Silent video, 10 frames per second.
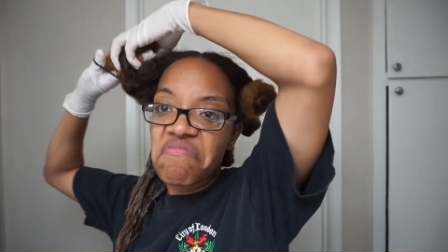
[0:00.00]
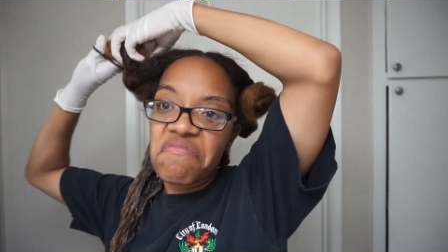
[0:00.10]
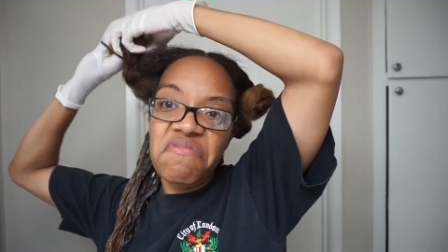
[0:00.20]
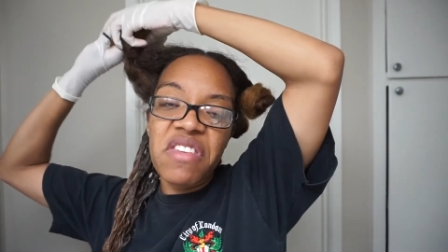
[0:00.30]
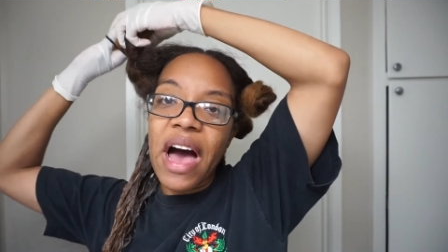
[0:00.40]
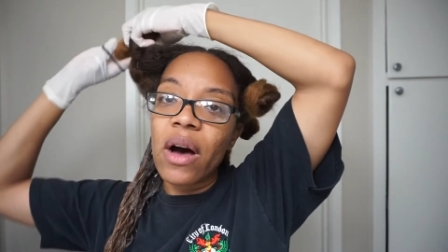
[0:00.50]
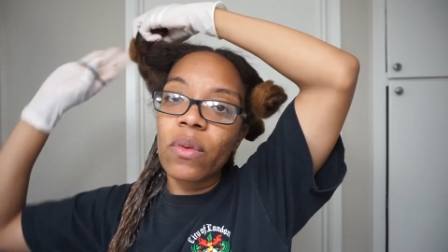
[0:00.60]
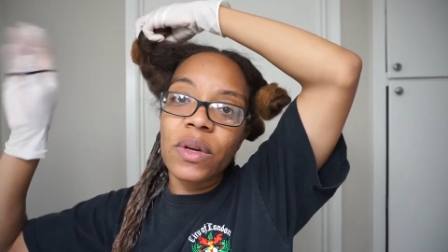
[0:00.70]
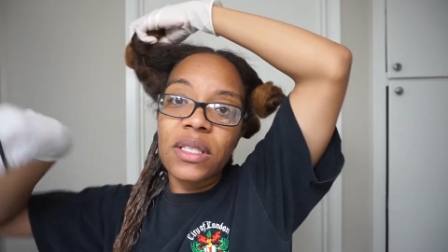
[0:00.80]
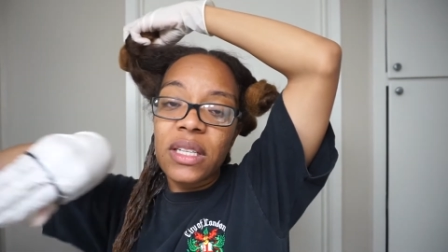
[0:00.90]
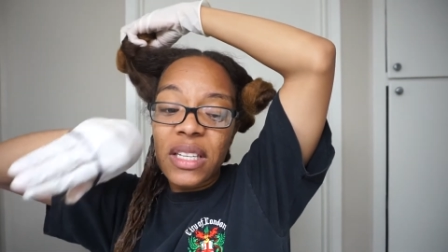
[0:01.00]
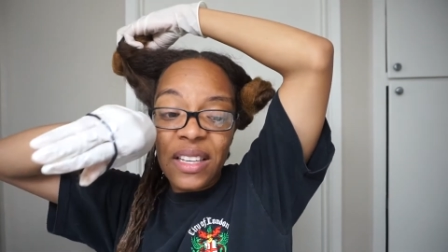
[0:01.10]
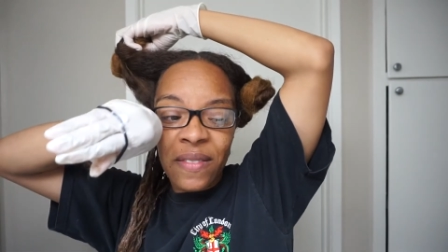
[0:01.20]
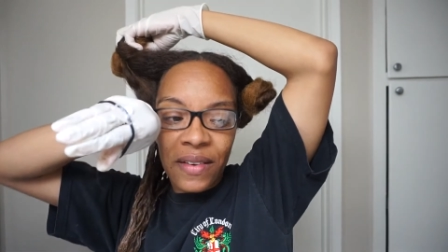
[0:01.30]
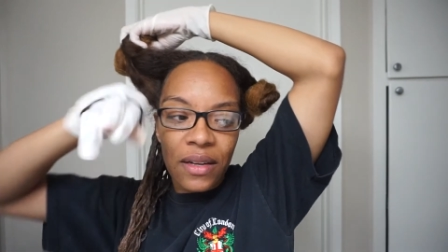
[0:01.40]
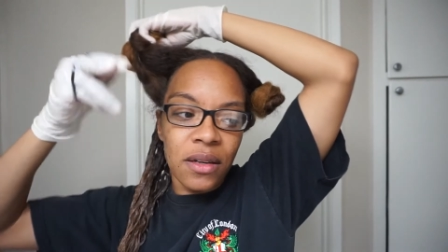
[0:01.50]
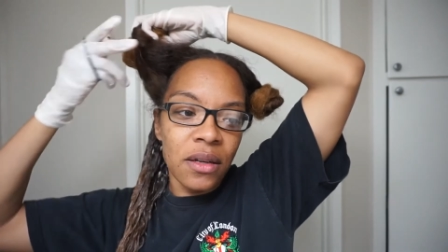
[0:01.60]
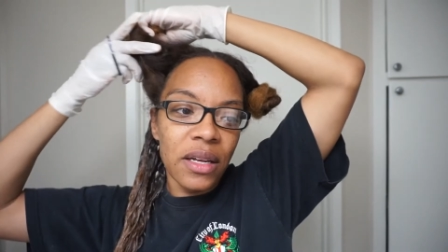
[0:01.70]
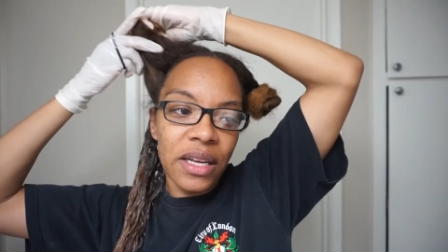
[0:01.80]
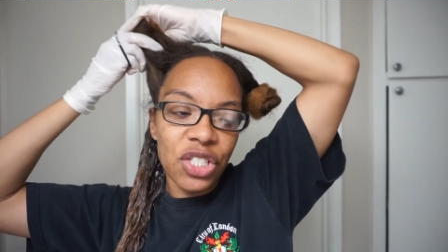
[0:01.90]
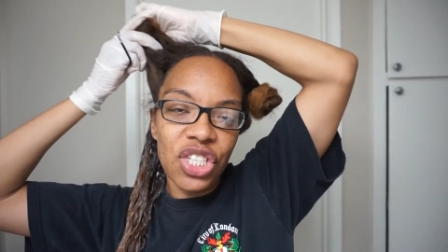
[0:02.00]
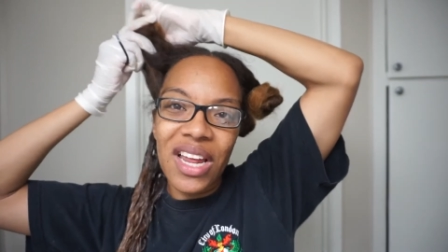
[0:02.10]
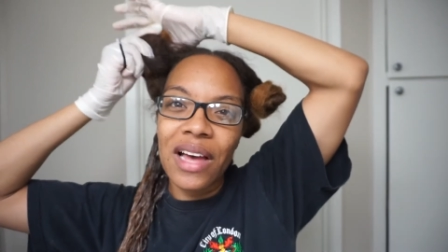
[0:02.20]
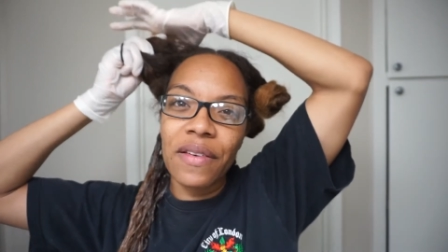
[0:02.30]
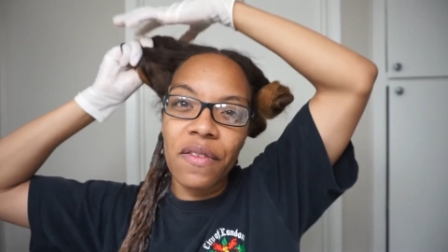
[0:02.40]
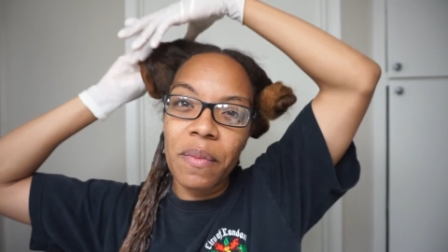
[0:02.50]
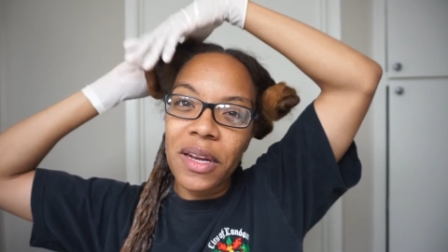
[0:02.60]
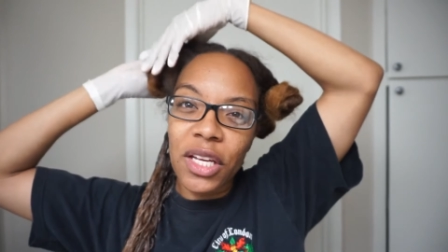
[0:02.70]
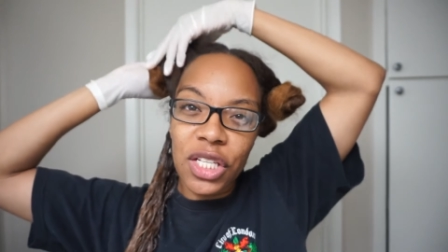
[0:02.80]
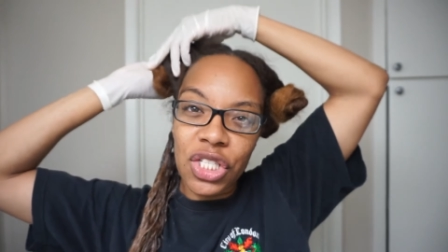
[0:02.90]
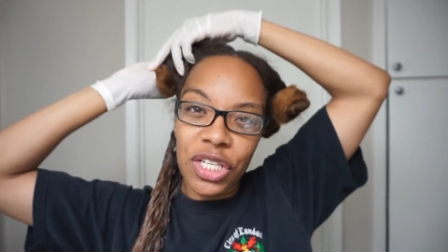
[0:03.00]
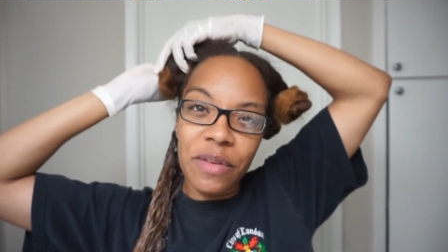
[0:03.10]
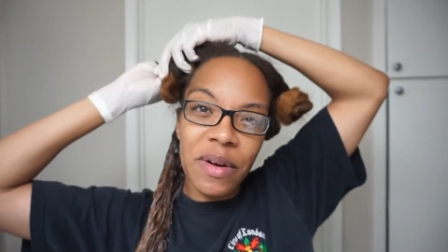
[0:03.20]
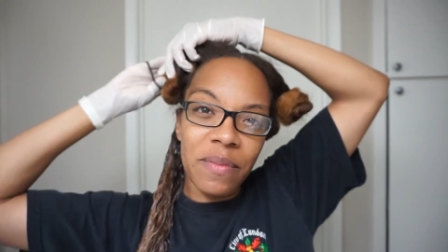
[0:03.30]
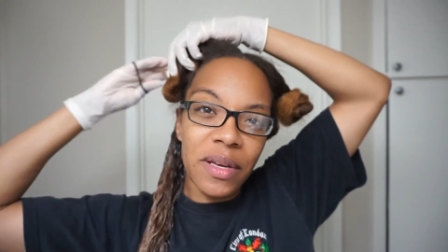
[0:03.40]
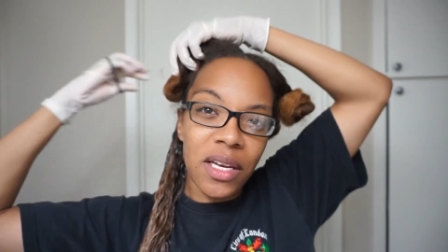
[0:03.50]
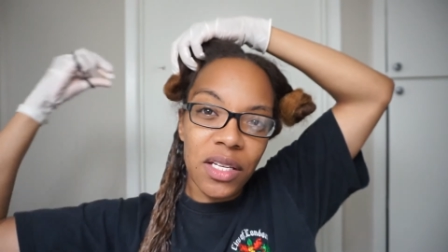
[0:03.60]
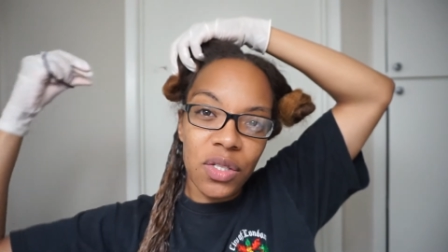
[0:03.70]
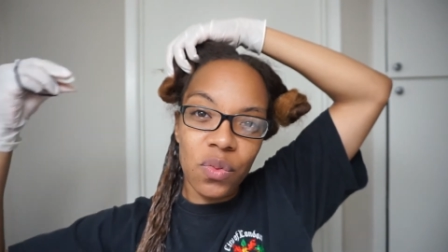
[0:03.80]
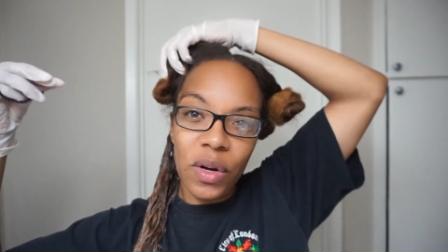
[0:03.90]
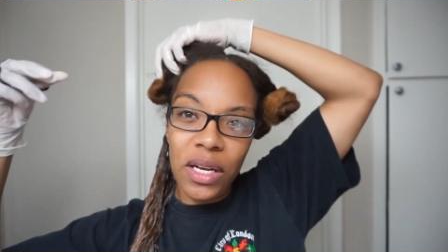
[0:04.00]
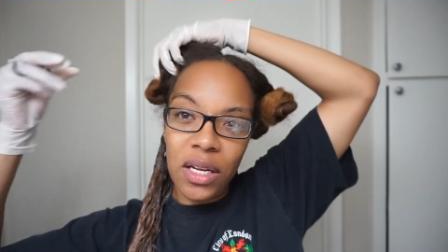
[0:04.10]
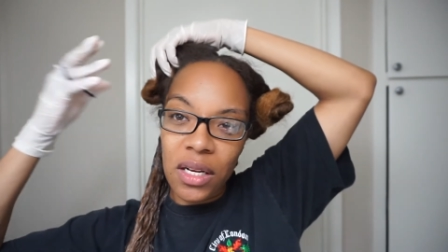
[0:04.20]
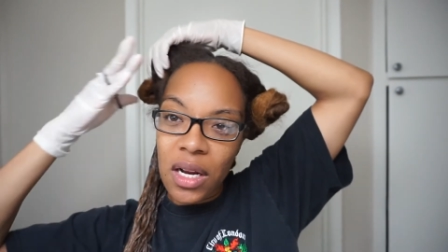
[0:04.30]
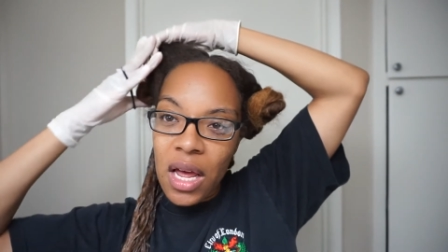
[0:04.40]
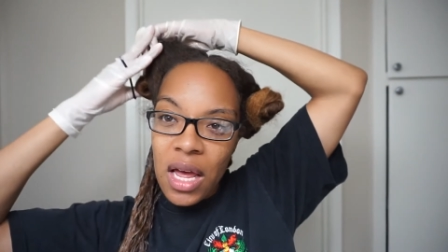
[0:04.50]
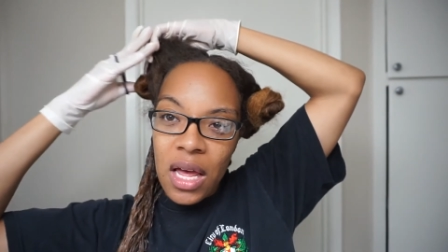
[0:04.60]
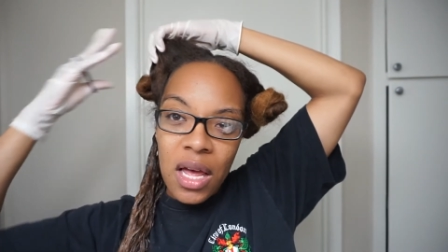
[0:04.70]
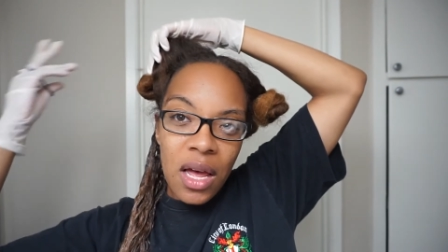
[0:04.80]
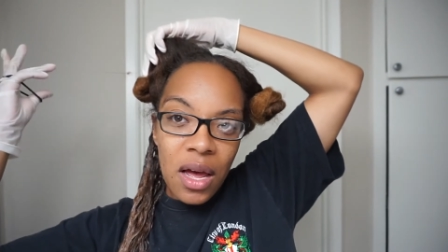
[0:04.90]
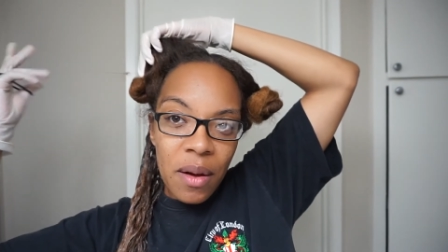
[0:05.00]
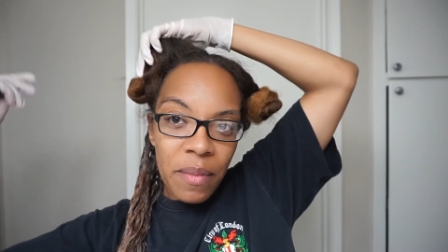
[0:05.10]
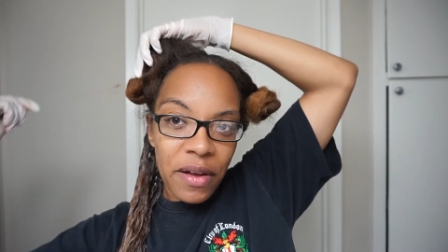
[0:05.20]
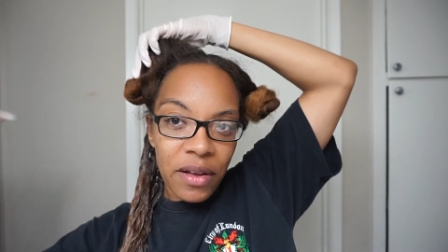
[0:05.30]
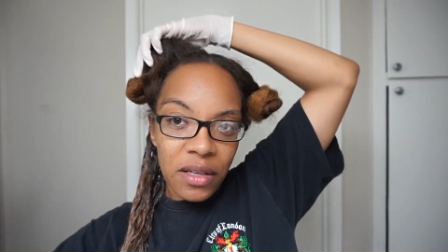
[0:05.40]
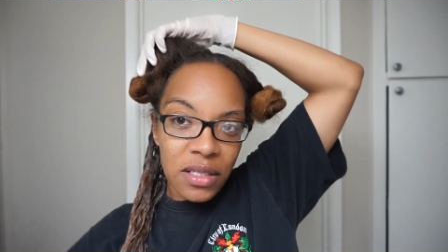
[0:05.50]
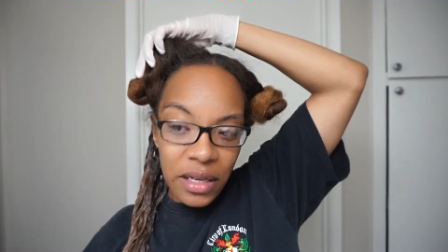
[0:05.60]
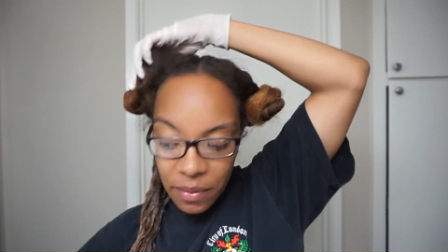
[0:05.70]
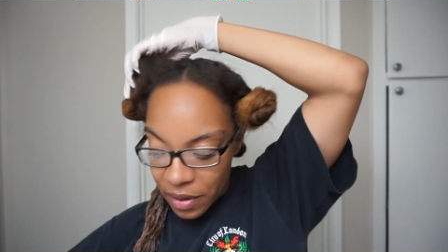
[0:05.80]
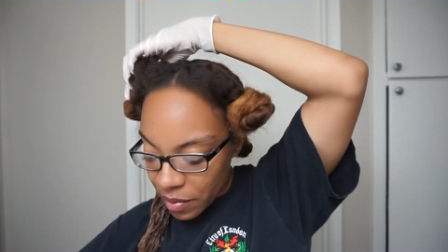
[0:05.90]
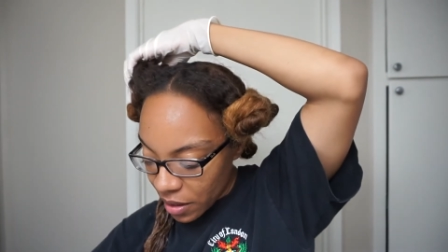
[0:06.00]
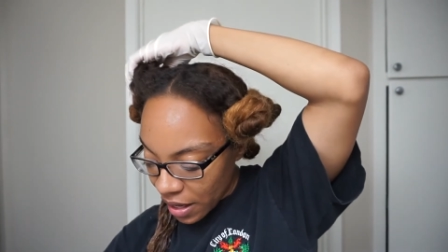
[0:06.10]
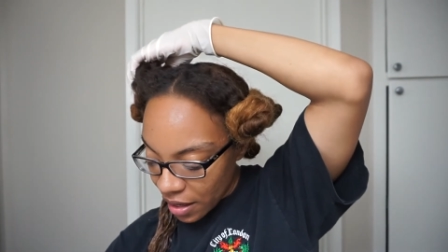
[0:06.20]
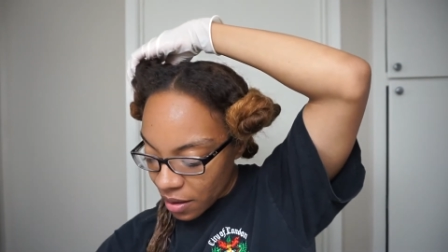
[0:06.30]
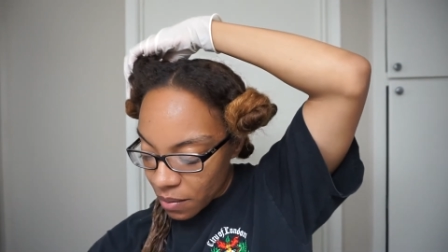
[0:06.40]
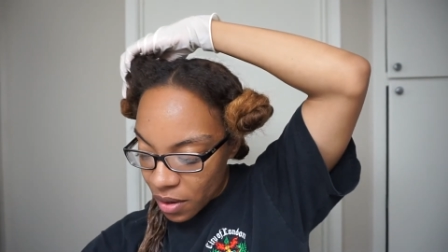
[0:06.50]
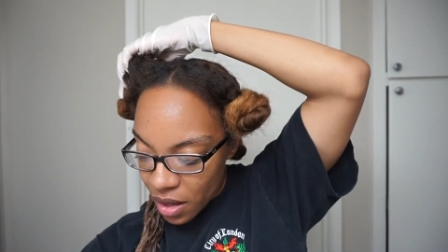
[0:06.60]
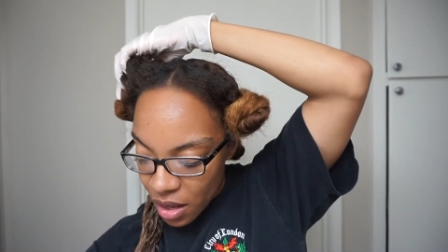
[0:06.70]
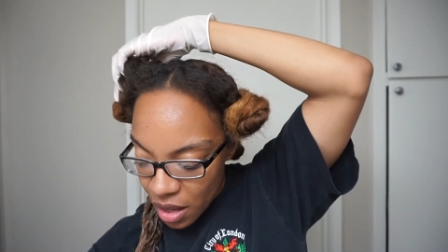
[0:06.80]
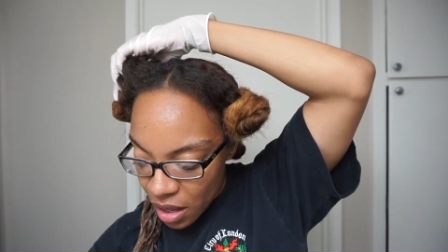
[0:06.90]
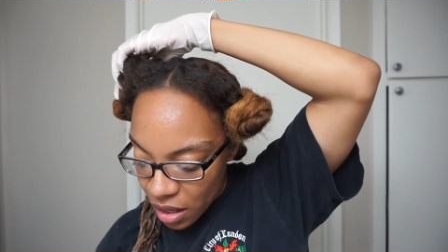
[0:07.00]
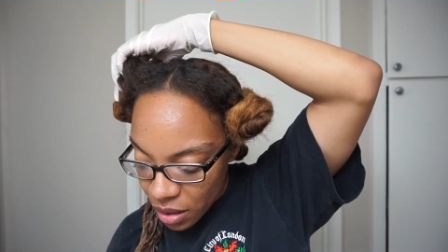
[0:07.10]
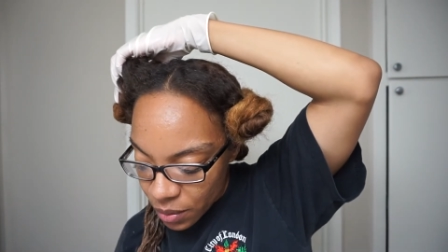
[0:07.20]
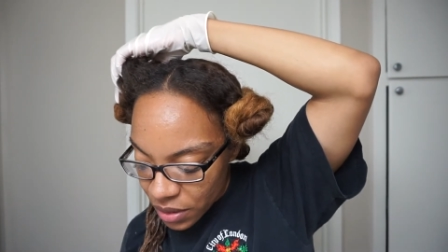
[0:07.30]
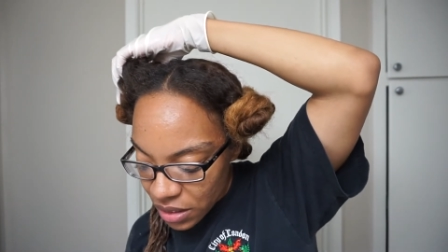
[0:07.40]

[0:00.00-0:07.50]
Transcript: that wasn't even, it shouldn't have even been a concern of mine, because when my second baby came, it was